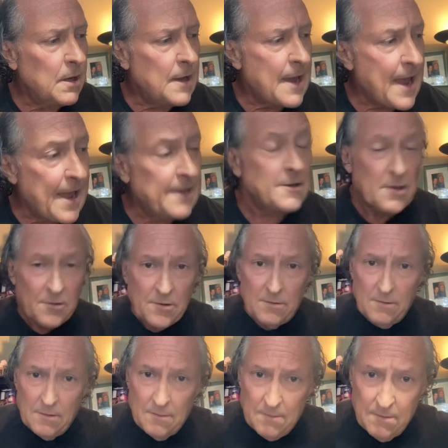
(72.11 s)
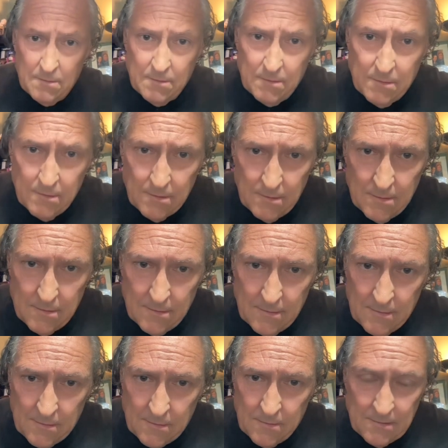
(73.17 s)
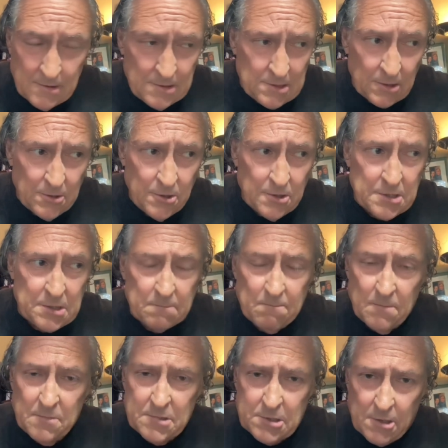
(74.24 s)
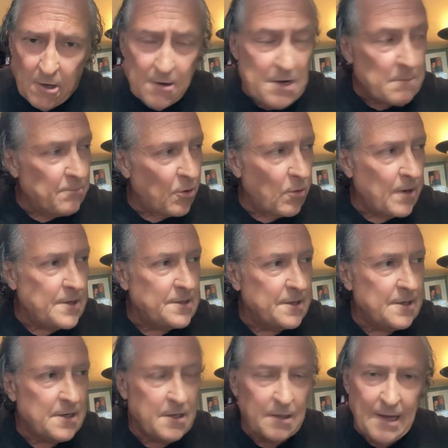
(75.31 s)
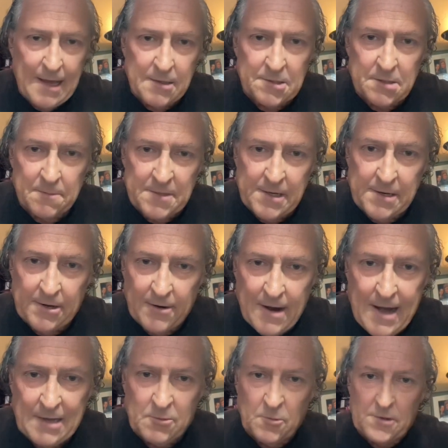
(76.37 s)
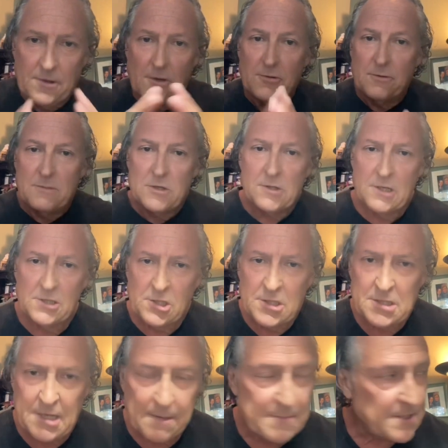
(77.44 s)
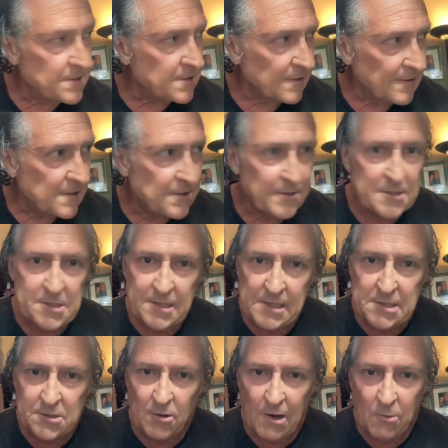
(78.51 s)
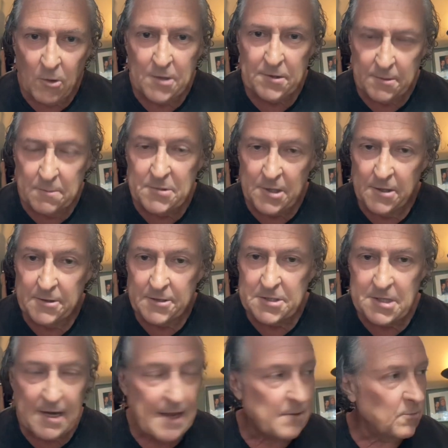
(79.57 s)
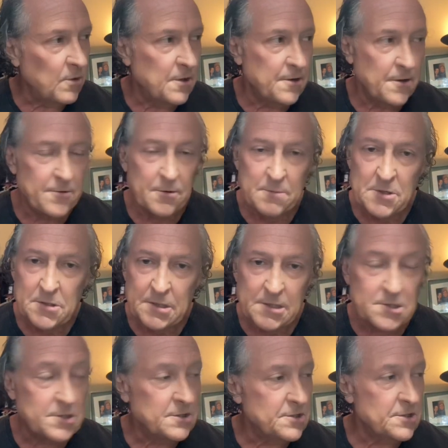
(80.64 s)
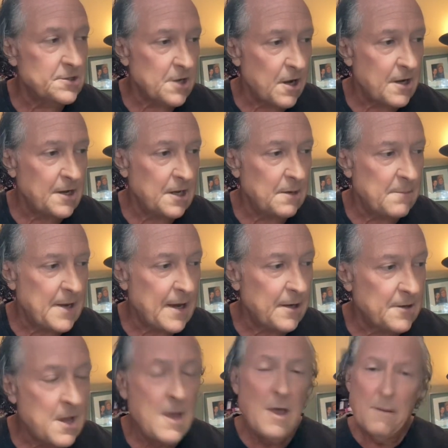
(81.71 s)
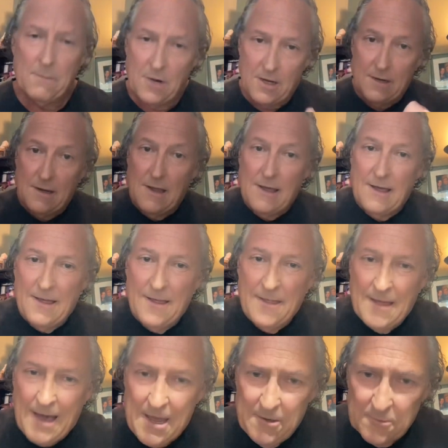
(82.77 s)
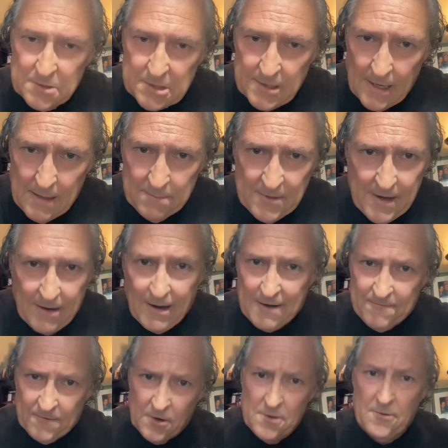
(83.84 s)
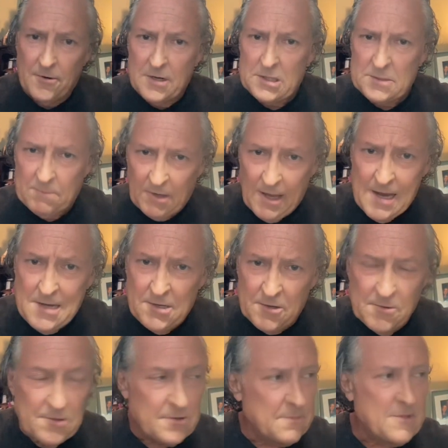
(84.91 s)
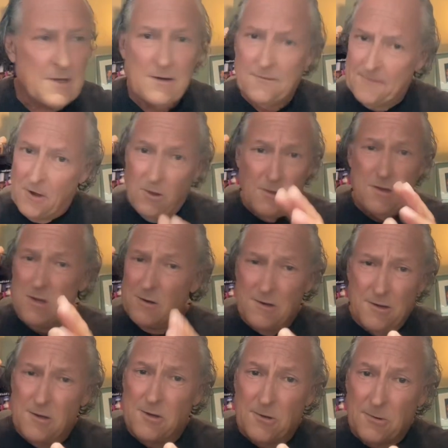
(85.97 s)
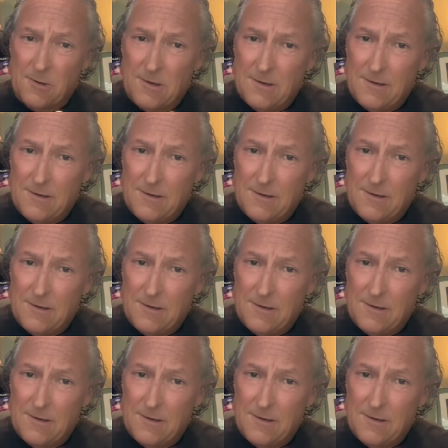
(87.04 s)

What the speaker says: And it's a good starting point, and it allows them to interact with other musicians. I'm into literacy, so I want them to understand what other musicians are talking about. But I don't stop there. I further explain to them that if all you do